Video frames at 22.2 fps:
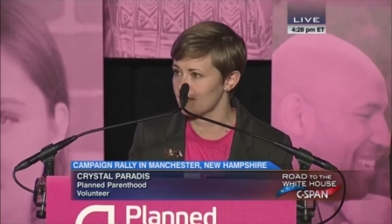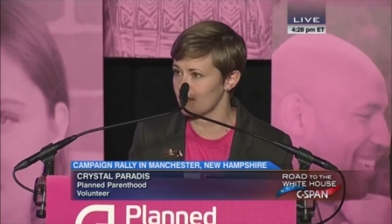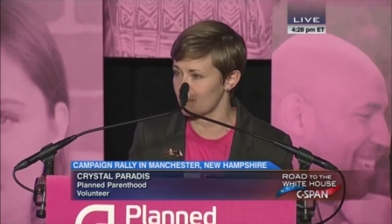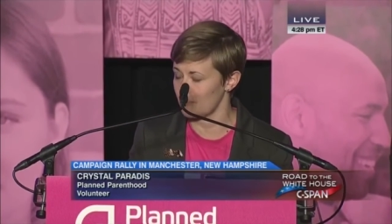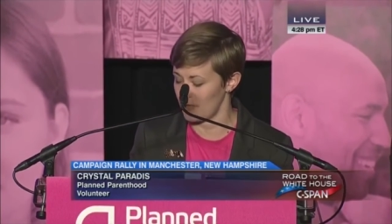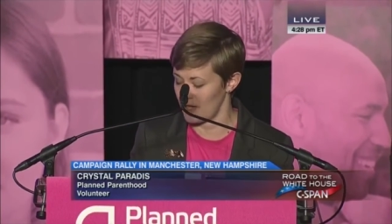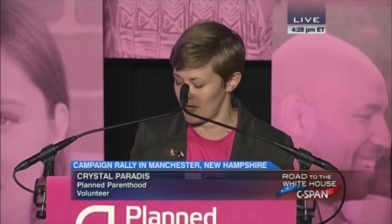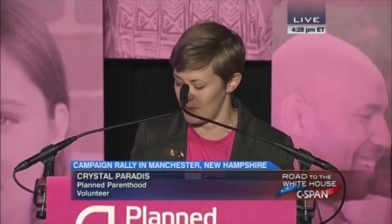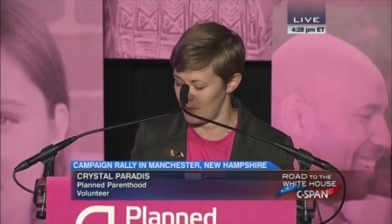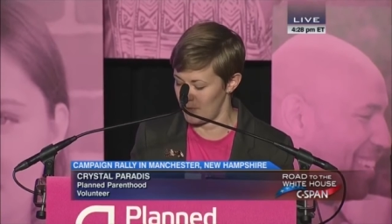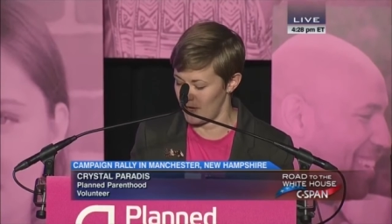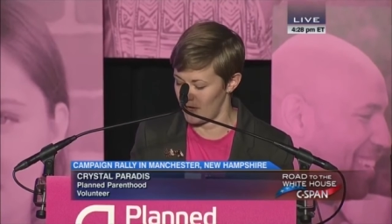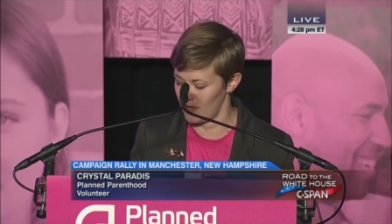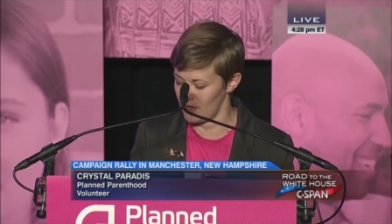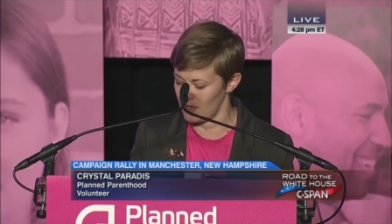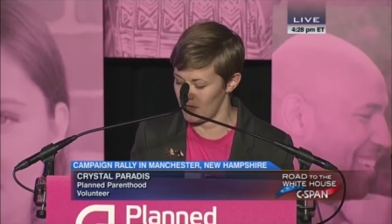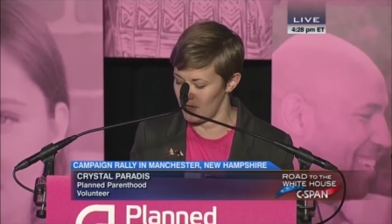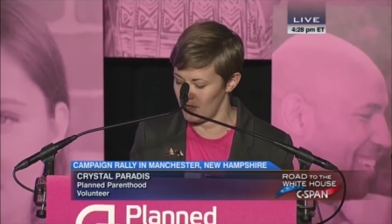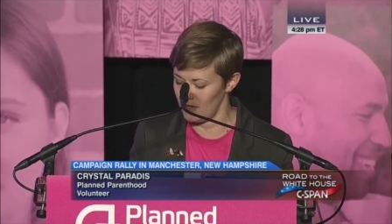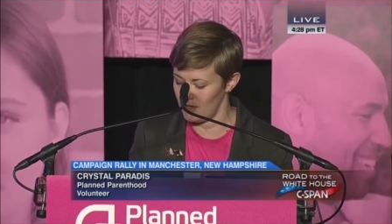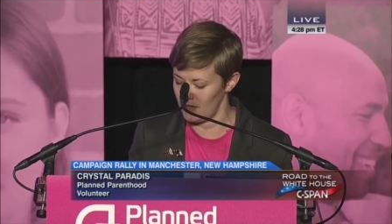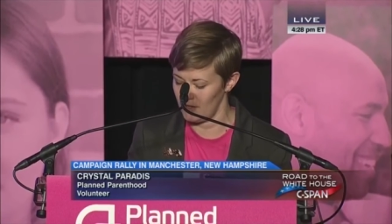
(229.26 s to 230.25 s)
to Planned
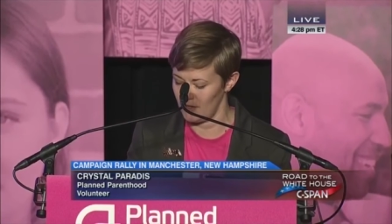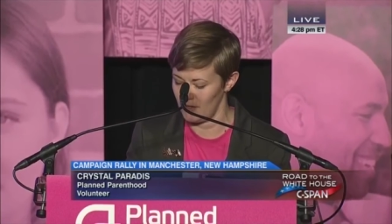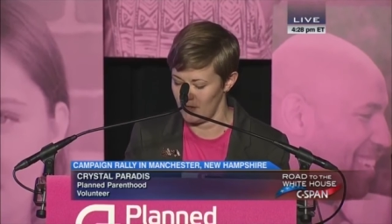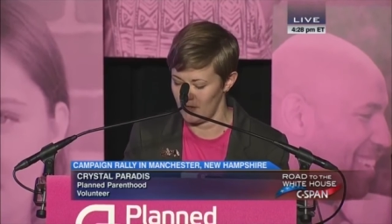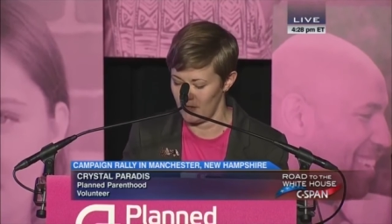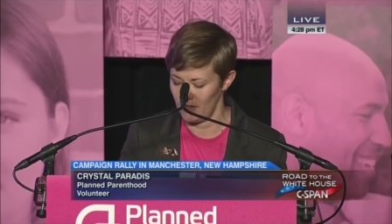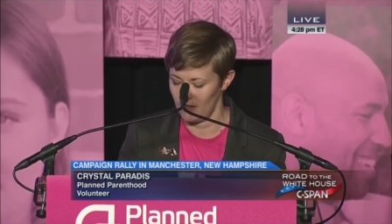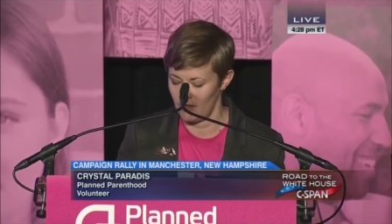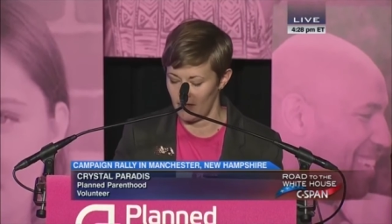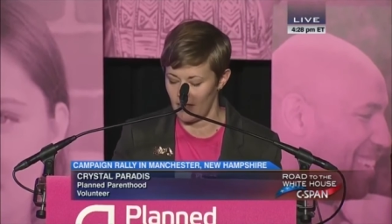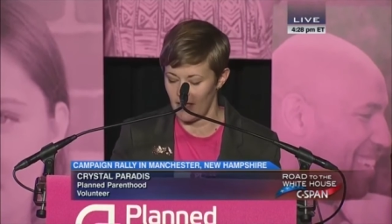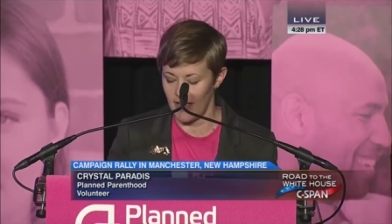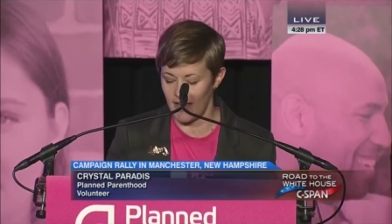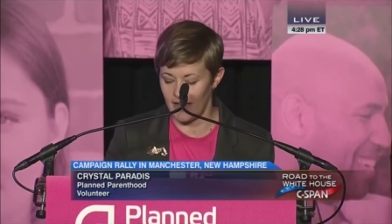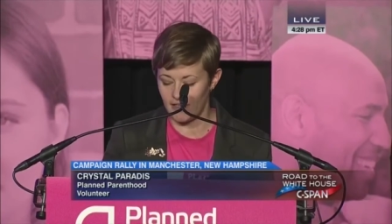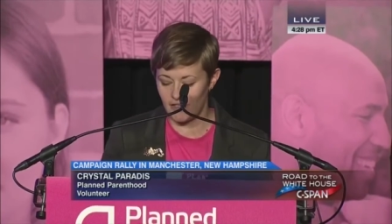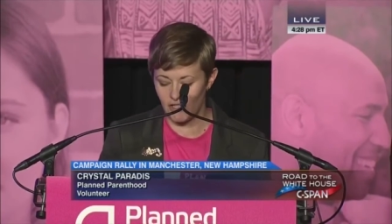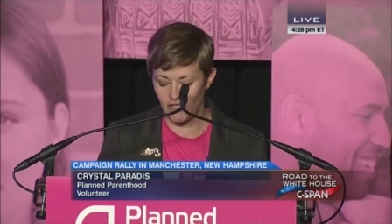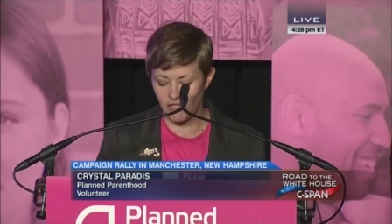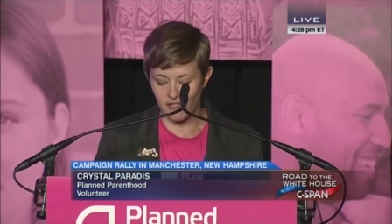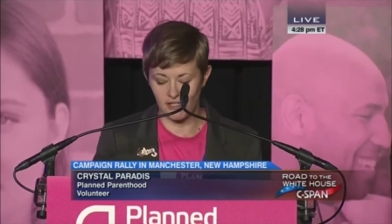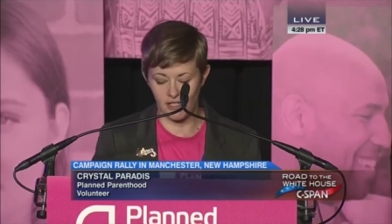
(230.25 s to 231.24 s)
Parenthood.
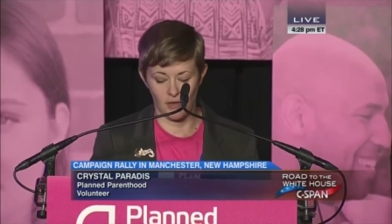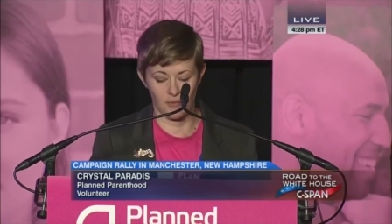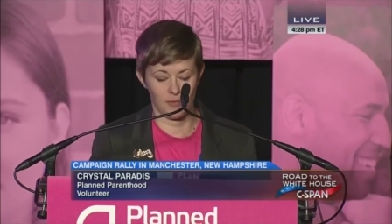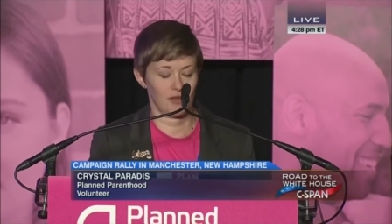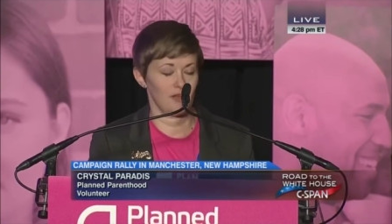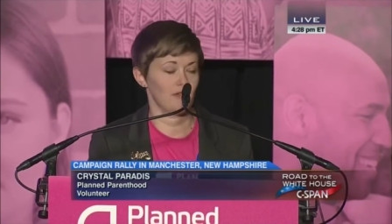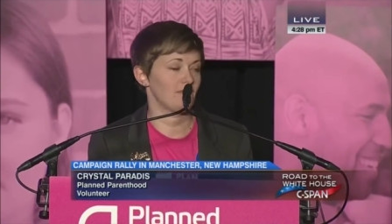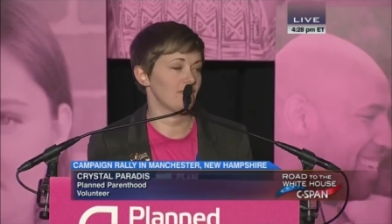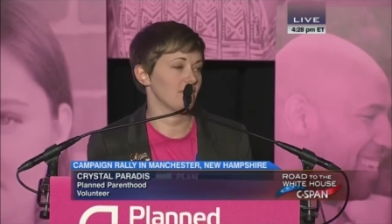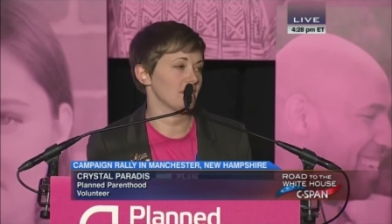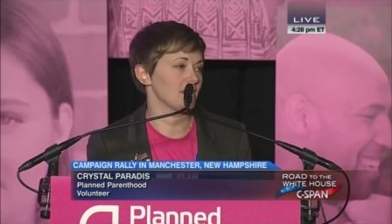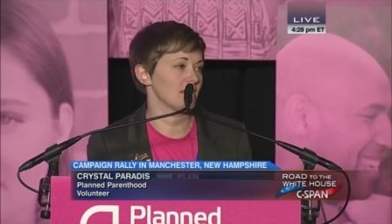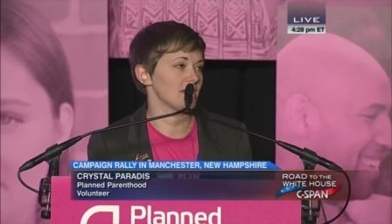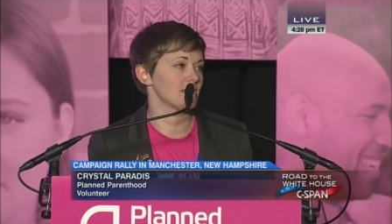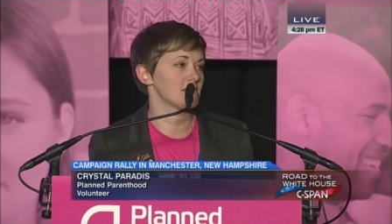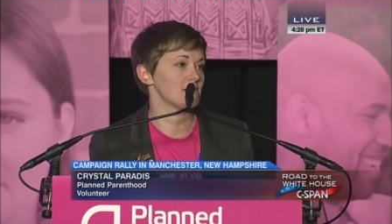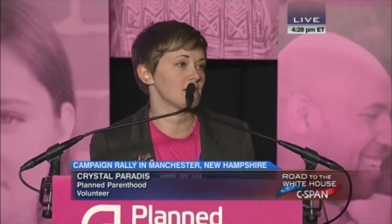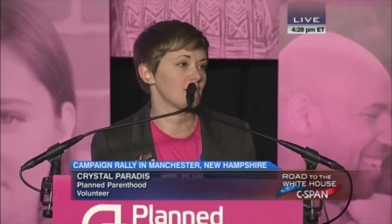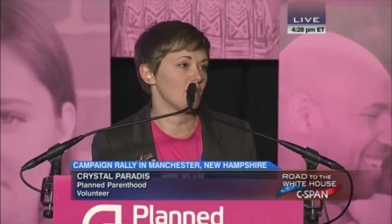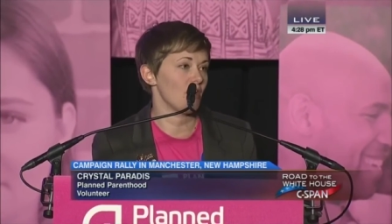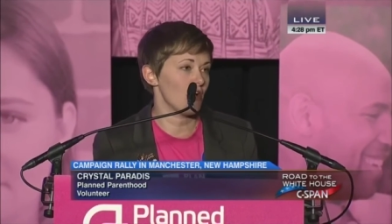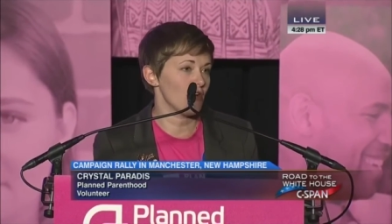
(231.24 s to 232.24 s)
And she's helping
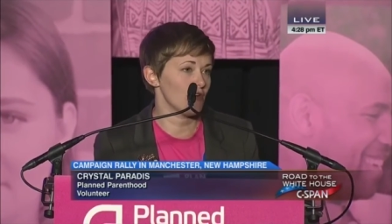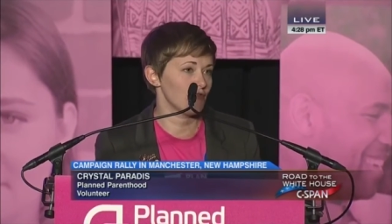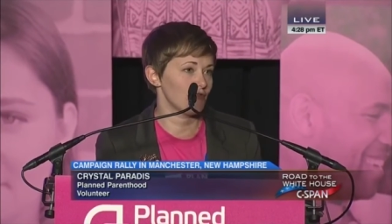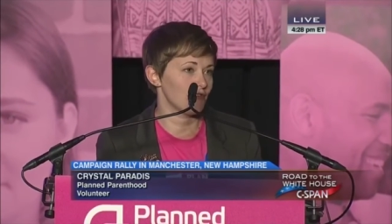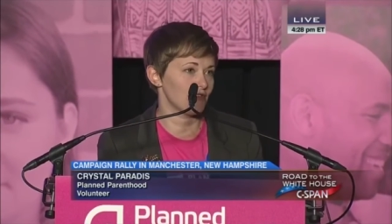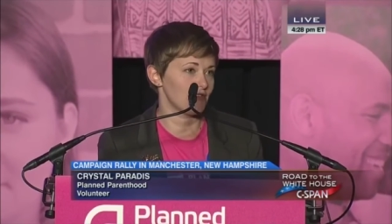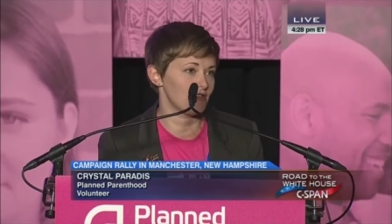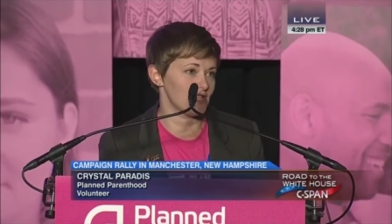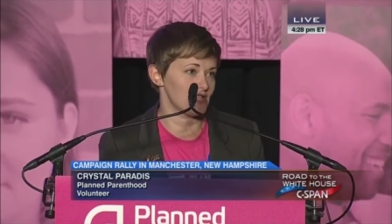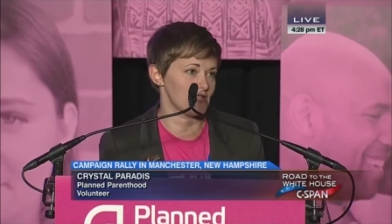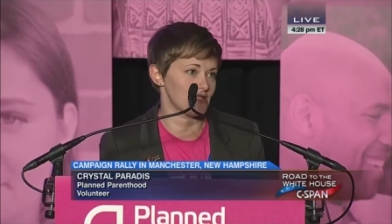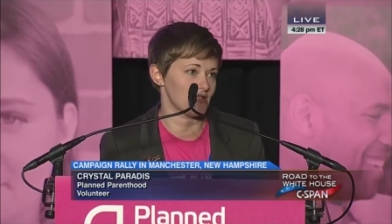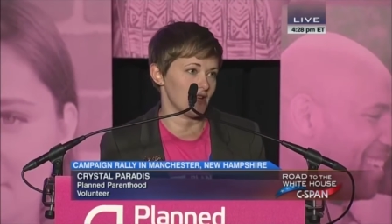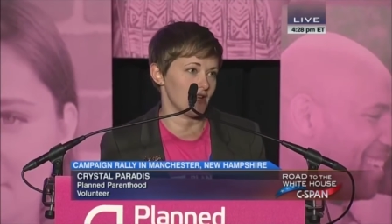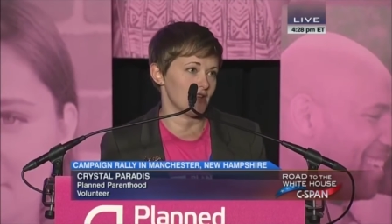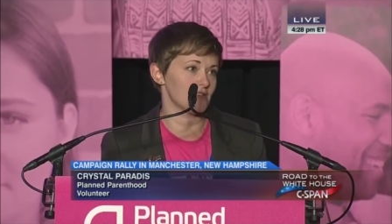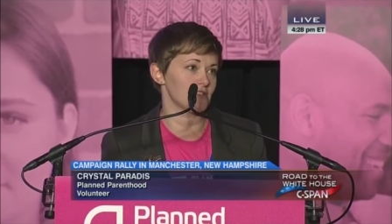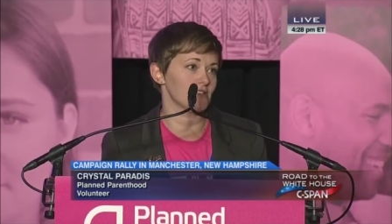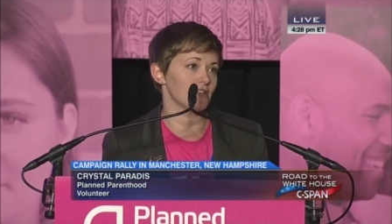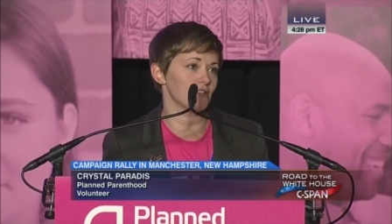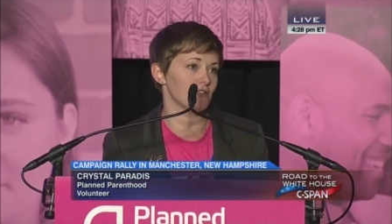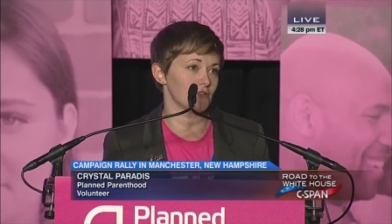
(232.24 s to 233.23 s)
affiliates in all 50
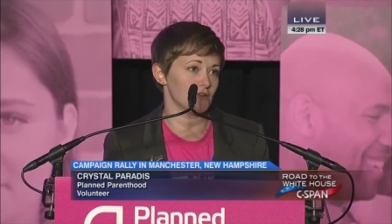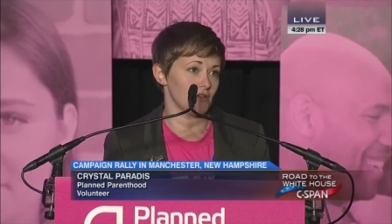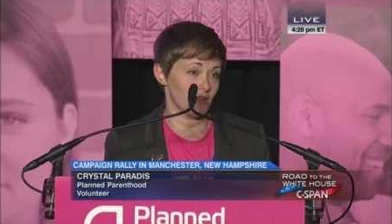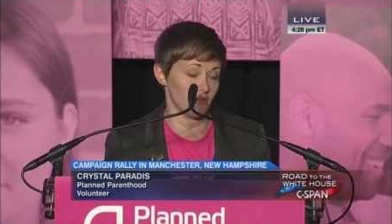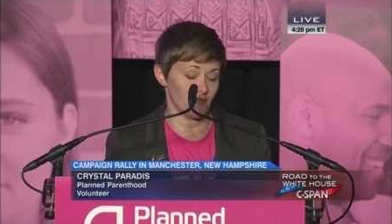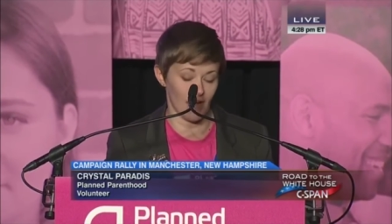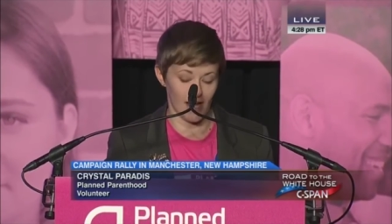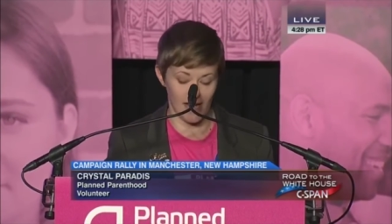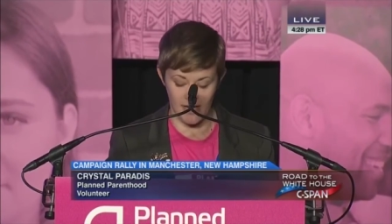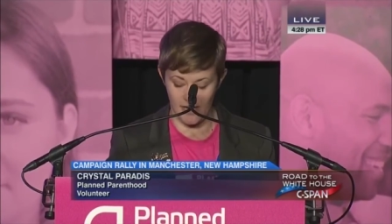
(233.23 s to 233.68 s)
states, including right